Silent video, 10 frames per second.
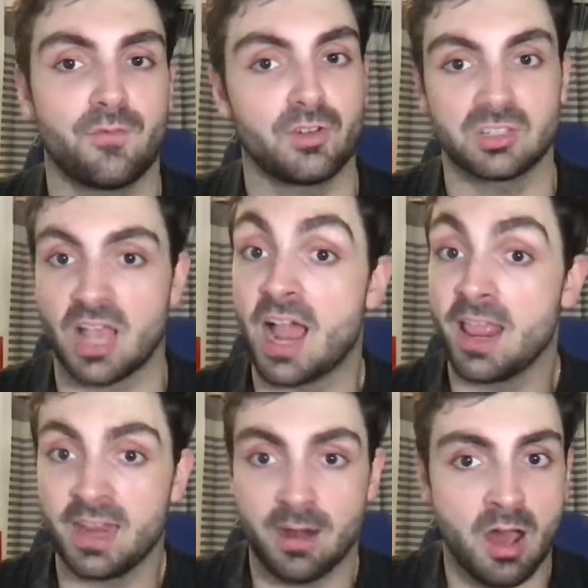for
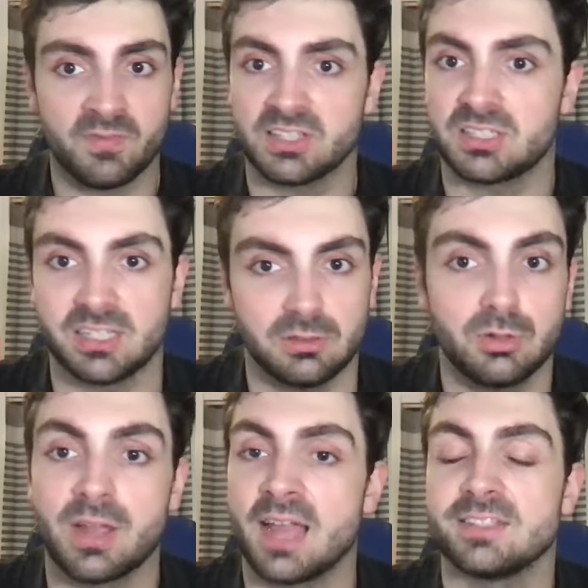and obviously
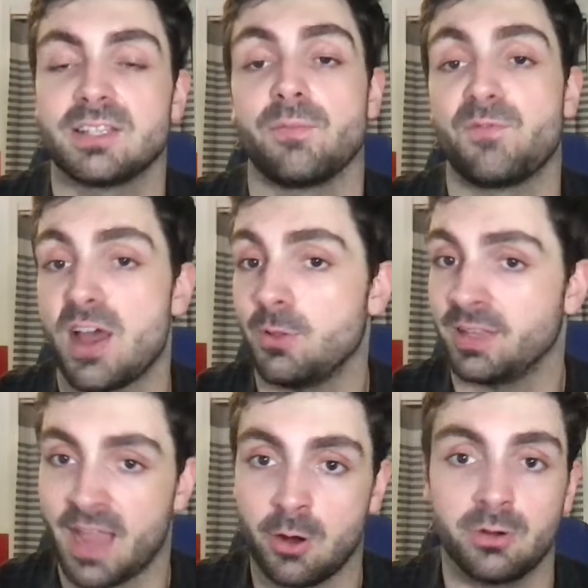Luka ends up
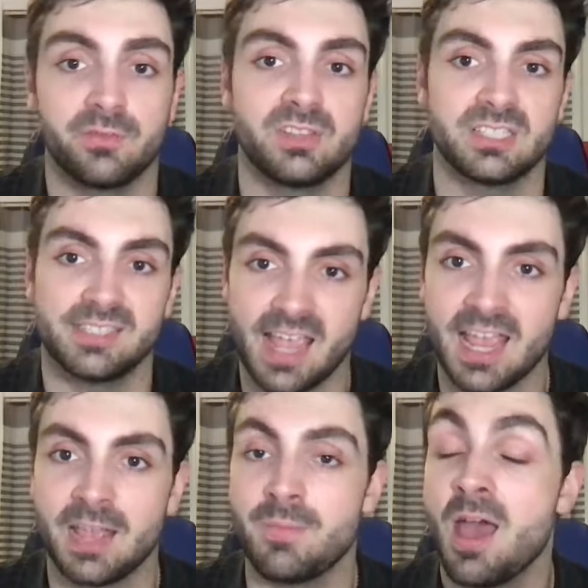fouling out of this
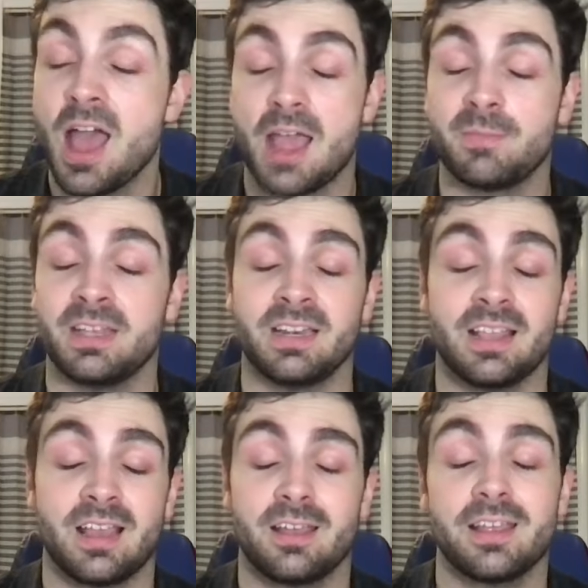game. I mean,
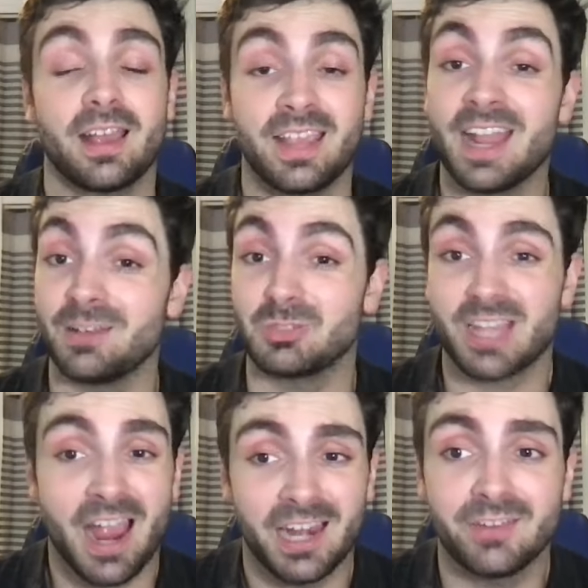again, he was
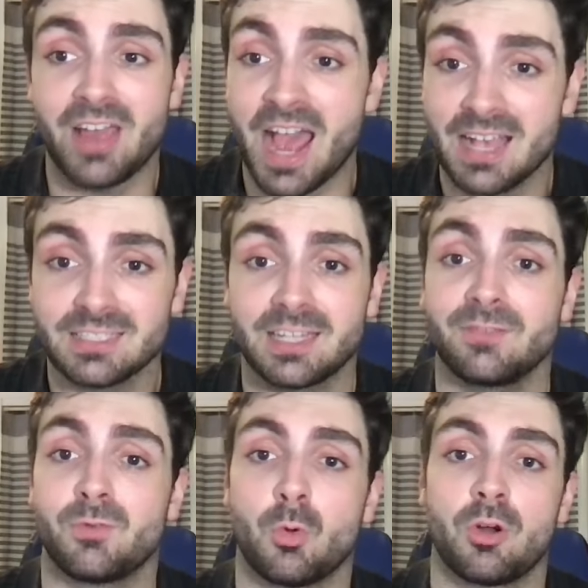kind of asking
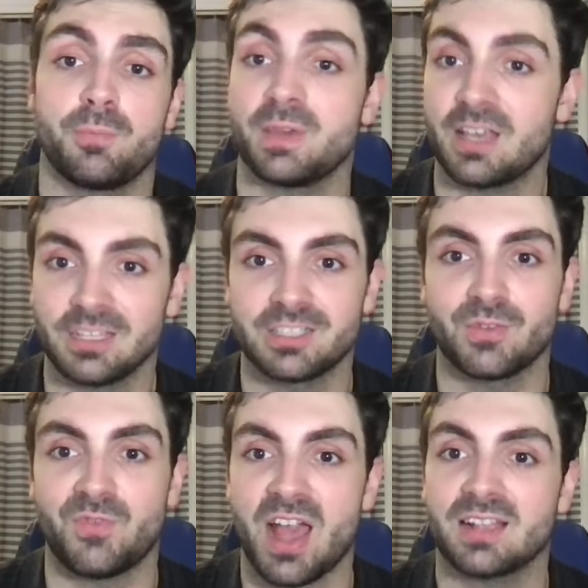for it because of the
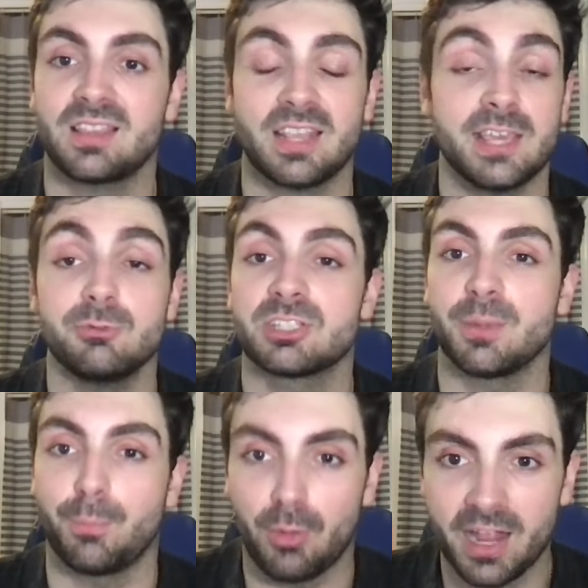fact that he was
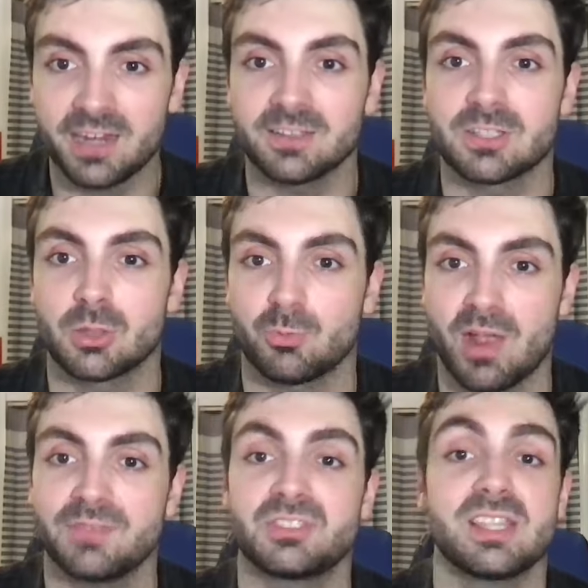complaining to the
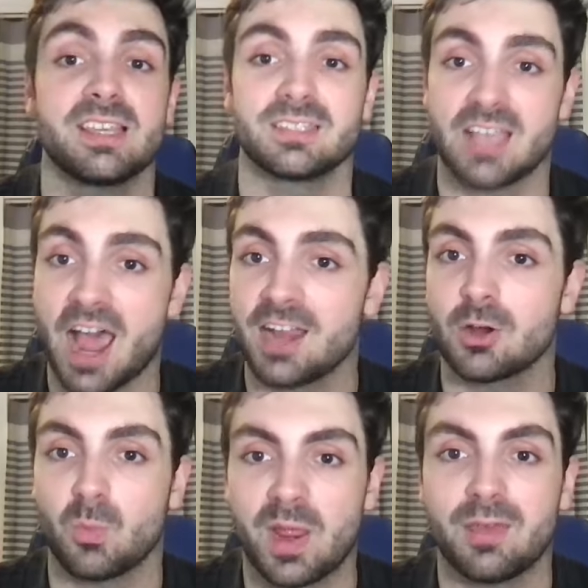refs the entire
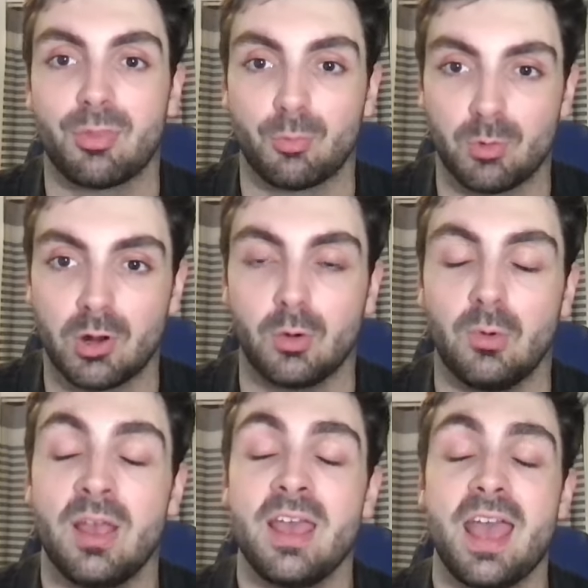way through.
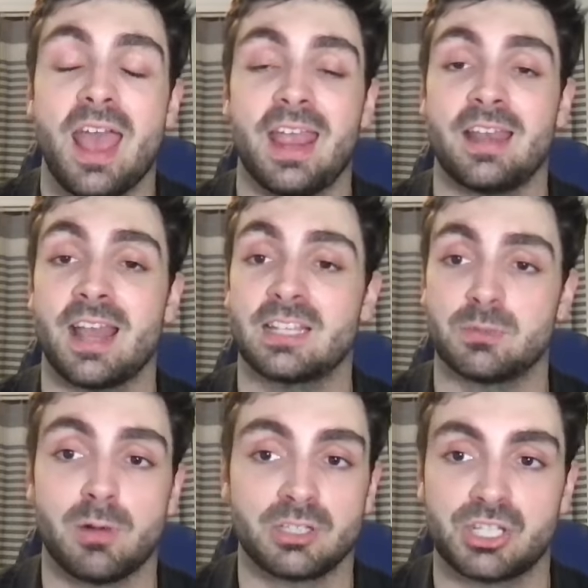And as
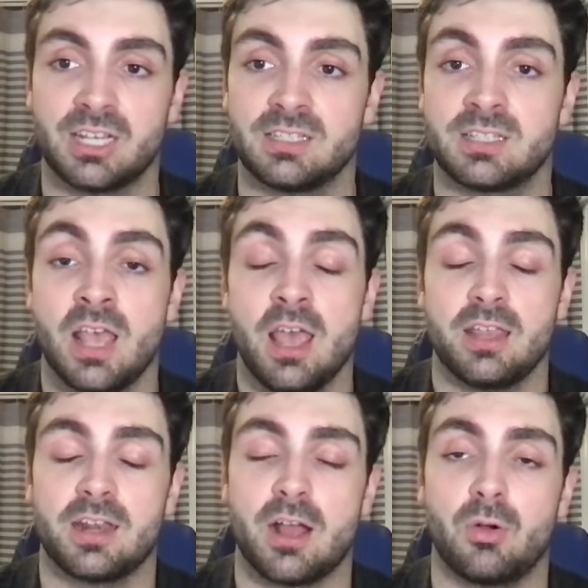much as
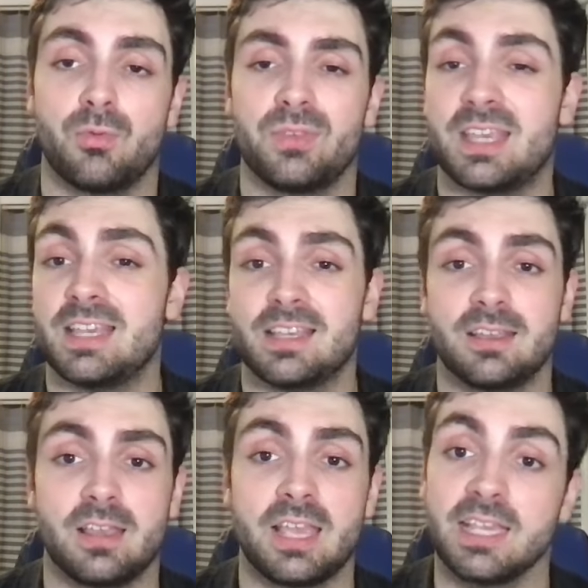you know, he
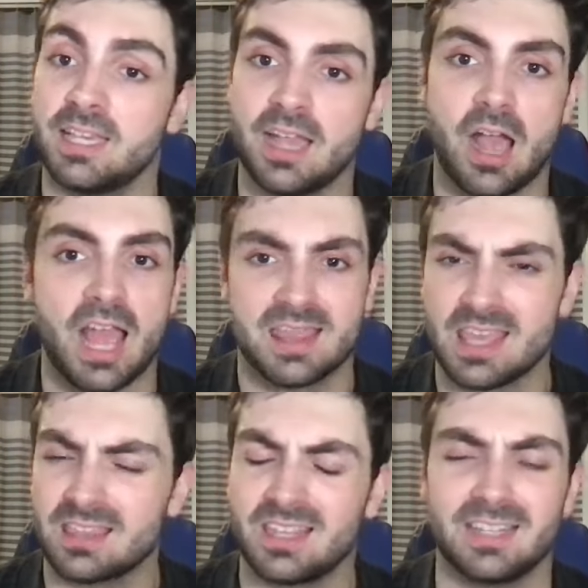he, I
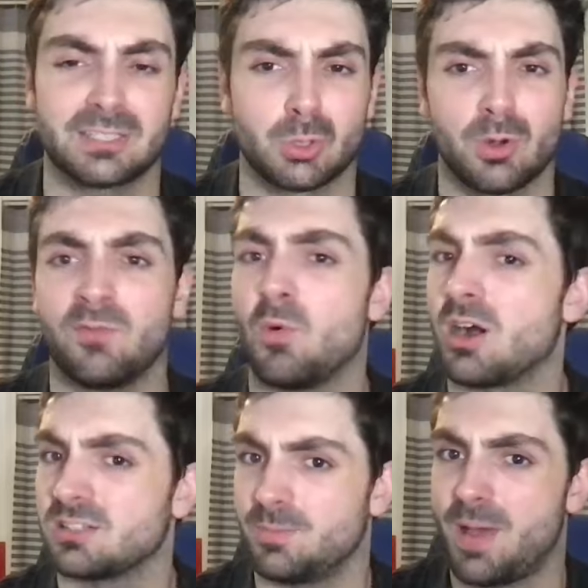think that he sort of
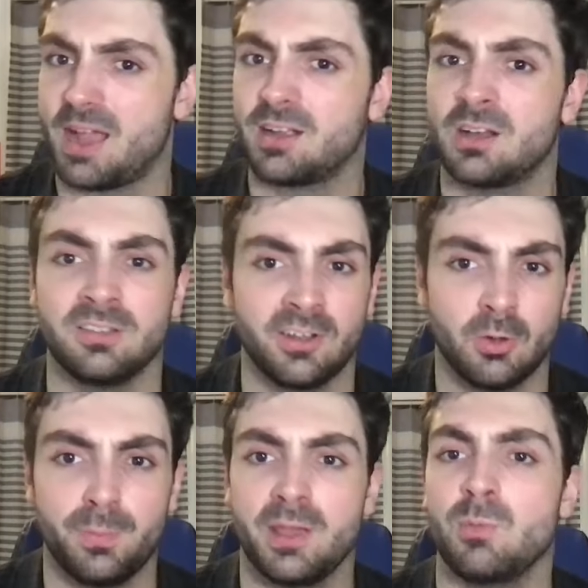walked it back a little
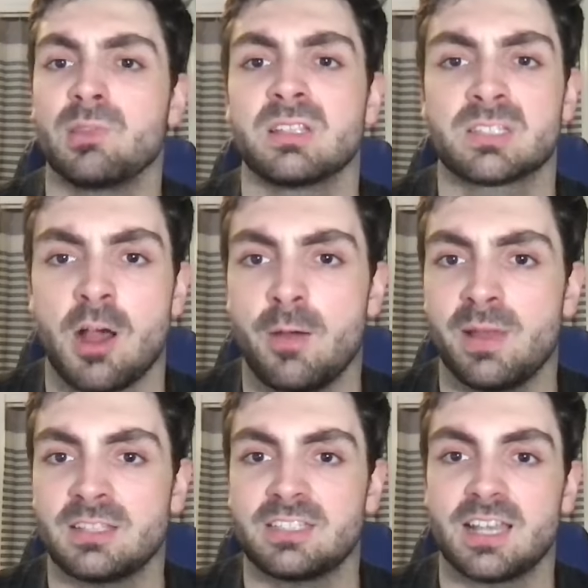bit with his
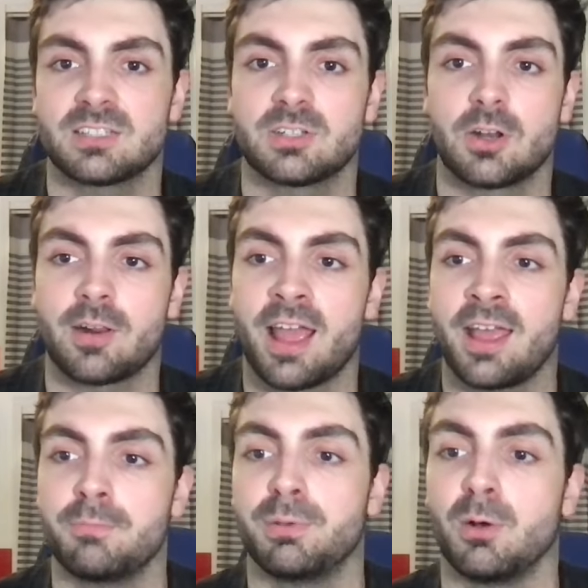comments yesterday.
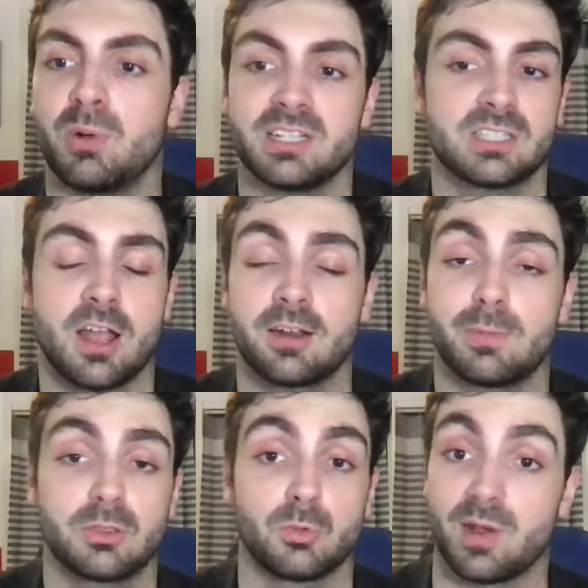But when he's talking
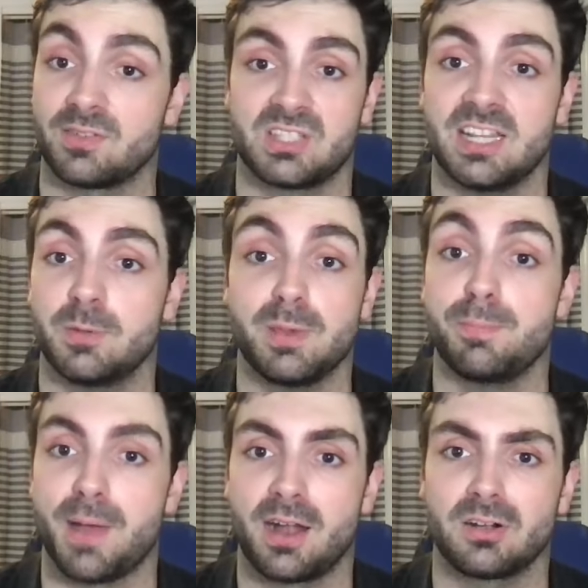about the refs need to be
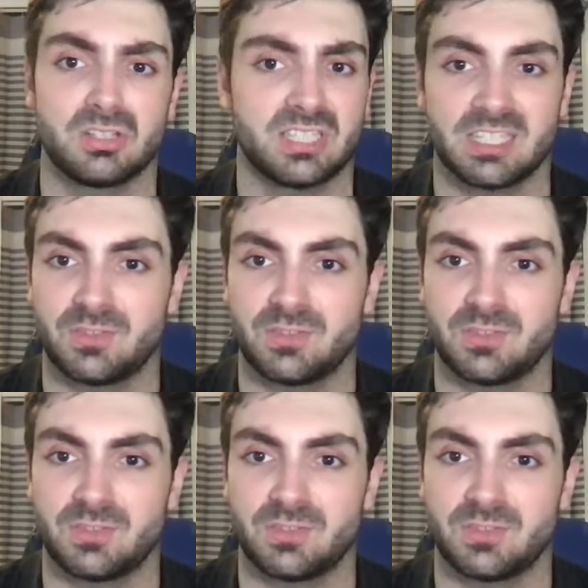better, six